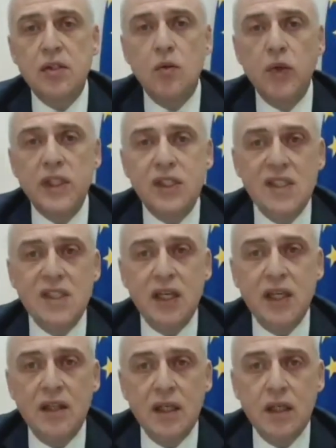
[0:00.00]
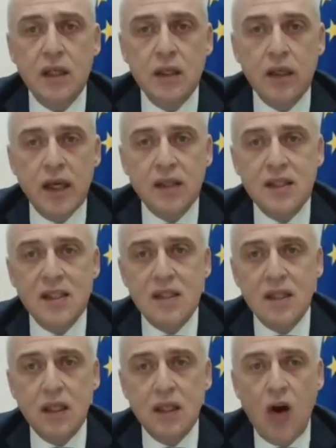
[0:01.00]
we see the
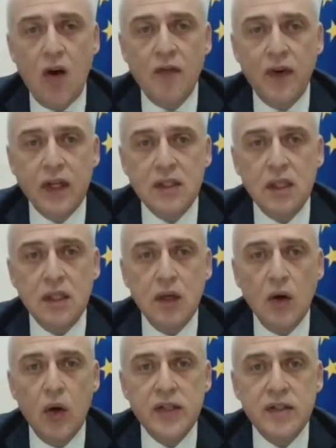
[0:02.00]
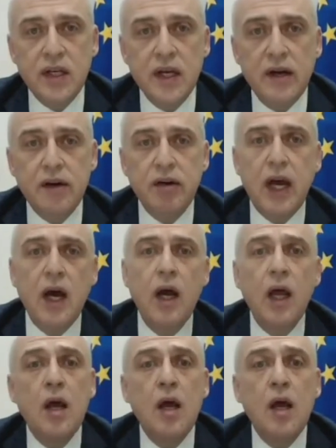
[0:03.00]
existing conflicts in the OSCE area